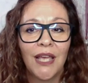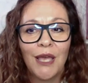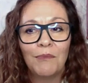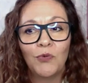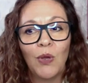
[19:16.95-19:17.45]

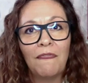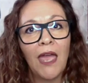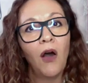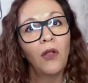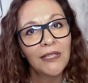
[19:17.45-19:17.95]
But when they
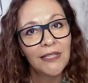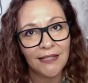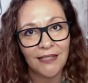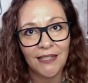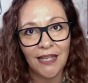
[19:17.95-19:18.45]
alter
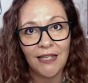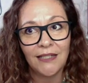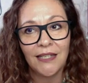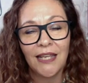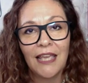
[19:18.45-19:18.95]
state,
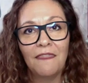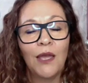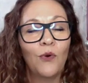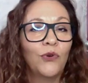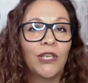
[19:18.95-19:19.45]
their
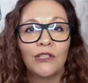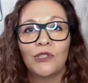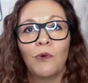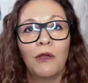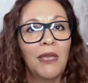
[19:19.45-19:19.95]
audience
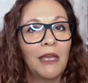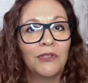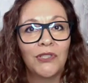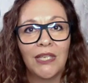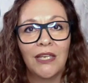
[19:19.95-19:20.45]
won't be able
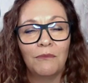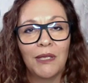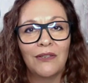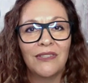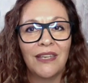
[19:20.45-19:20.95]
to hear it
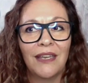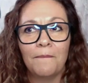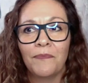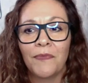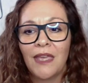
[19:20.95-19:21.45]
because they're
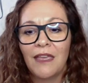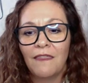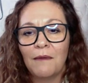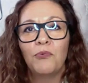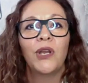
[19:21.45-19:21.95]

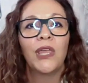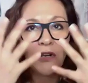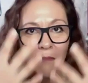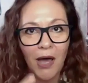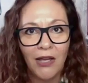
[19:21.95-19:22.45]
putting on a
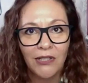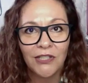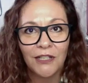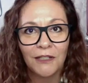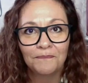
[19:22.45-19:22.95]

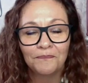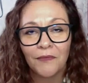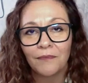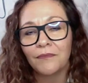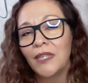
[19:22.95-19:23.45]
mask
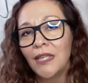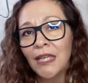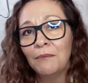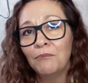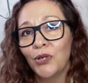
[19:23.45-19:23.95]

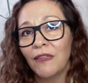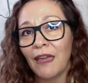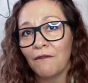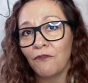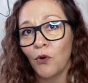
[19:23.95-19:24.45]
and putting
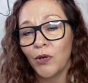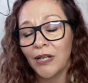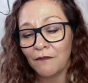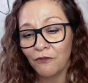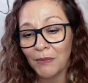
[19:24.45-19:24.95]
that forward.
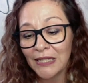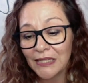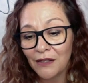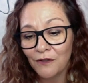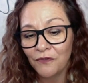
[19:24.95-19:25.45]
And for
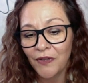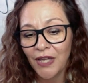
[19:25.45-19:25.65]
myself,